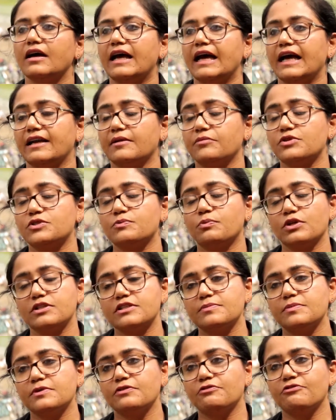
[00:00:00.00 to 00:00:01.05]
and I'm
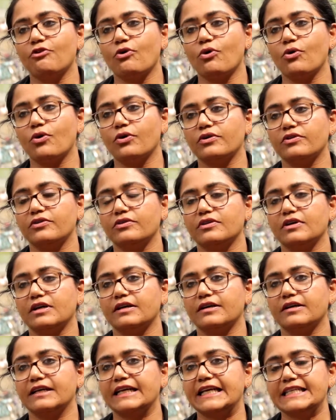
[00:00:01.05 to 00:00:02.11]
responsible for
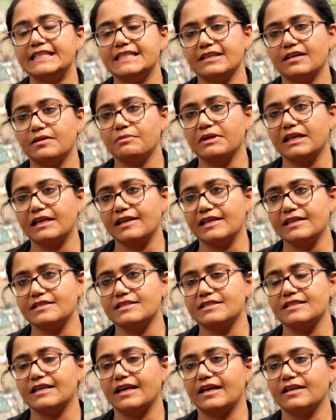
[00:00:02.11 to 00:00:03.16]
India, Middle
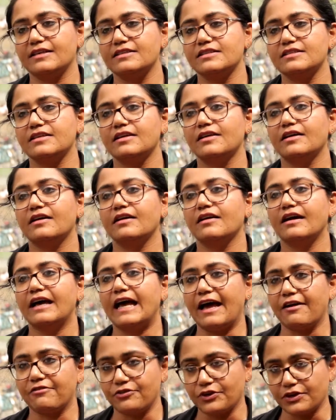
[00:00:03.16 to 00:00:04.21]
East, and
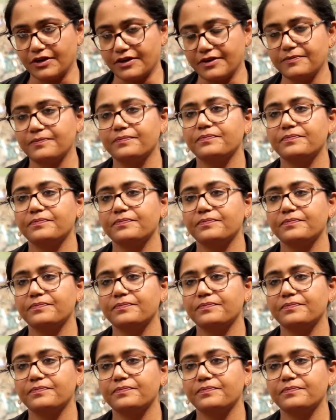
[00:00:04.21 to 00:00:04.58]
Africa.